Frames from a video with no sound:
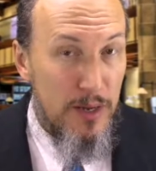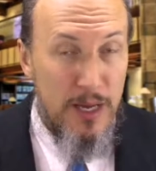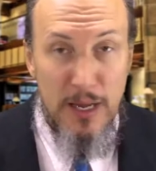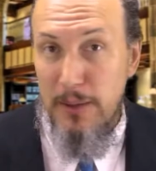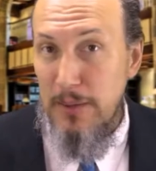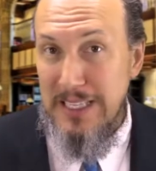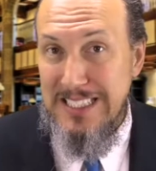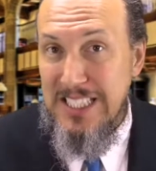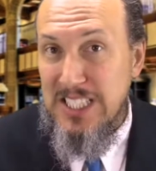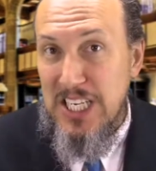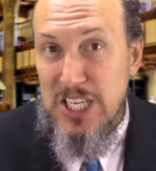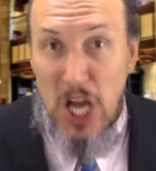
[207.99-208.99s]
It is
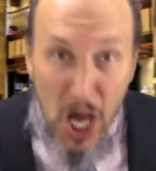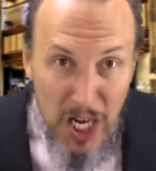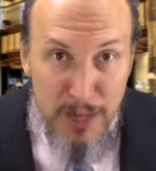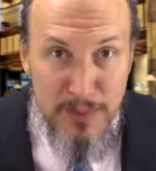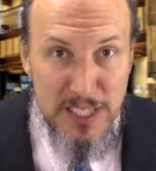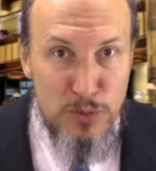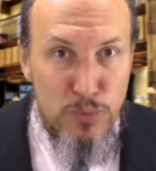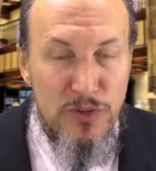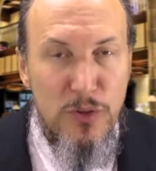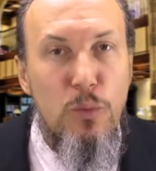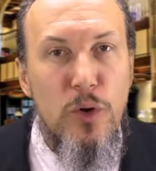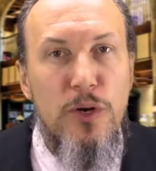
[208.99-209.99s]
synonymous with
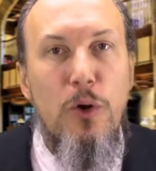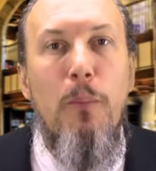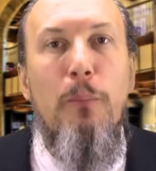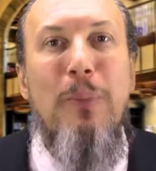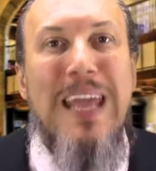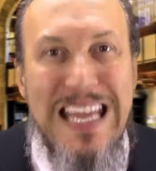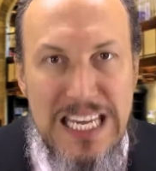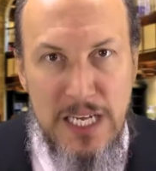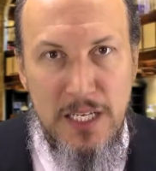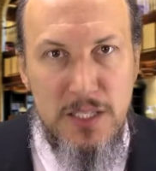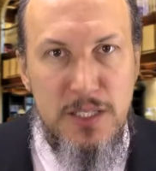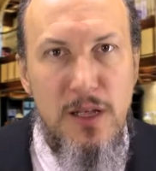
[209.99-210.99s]
the word
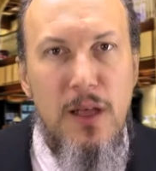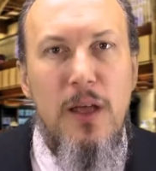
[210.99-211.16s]
obedience.